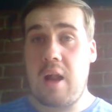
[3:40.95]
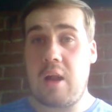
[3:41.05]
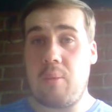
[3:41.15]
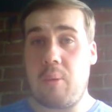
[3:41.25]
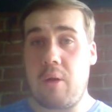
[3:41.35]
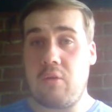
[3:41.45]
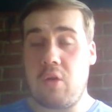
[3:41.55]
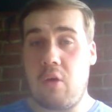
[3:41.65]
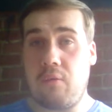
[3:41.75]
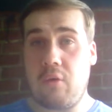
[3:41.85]
Did a bit
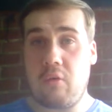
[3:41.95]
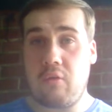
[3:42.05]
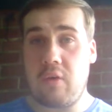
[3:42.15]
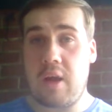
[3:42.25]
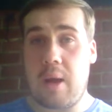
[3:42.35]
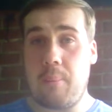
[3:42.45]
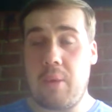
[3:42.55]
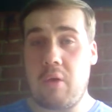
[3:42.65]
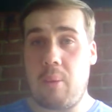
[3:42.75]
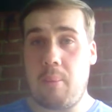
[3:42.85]
of doll photography and
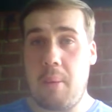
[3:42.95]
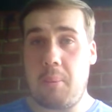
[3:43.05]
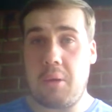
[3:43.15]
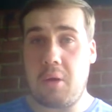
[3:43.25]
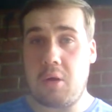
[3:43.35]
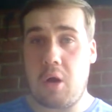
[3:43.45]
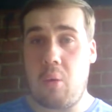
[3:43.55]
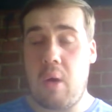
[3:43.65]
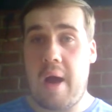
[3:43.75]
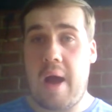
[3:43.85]
played my main project
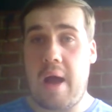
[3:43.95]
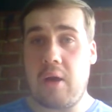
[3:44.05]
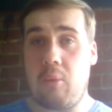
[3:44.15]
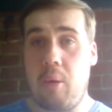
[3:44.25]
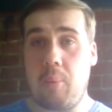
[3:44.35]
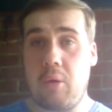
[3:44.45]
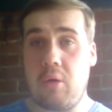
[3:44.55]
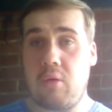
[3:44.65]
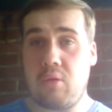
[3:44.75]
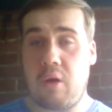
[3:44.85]
doll and got my
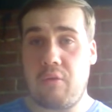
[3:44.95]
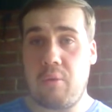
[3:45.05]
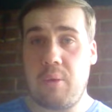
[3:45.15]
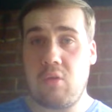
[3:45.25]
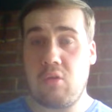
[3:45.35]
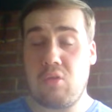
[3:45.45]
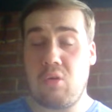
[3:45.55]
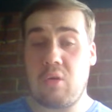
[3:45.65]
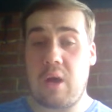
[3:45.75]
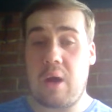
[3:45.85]
project results out for me to
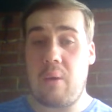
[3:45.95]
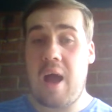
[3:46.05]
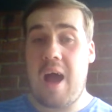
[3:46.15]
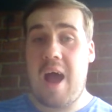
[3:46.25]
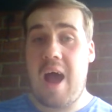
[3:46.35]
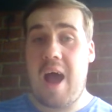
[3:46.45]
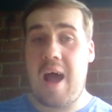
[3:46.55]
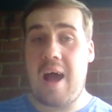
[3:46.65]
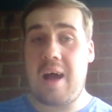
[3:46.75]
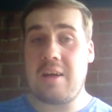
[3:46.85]
sort out
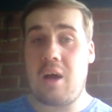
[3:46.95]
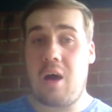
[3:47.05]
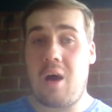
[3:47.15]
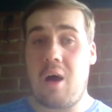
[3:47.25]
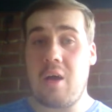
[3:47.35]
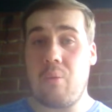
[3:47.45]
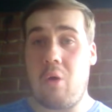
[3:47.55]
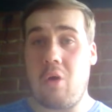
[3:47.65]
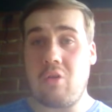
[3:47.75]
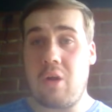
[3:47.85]
and I
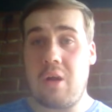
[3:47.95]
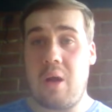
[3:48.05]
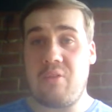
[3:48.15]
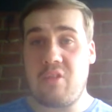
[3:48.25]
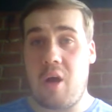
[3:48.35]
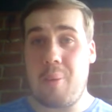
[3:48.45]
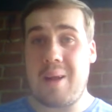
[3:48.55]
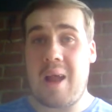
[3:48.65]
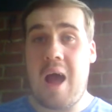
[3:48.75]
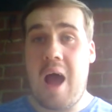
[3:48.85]
watched Love
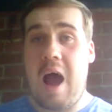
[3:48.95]
Simon.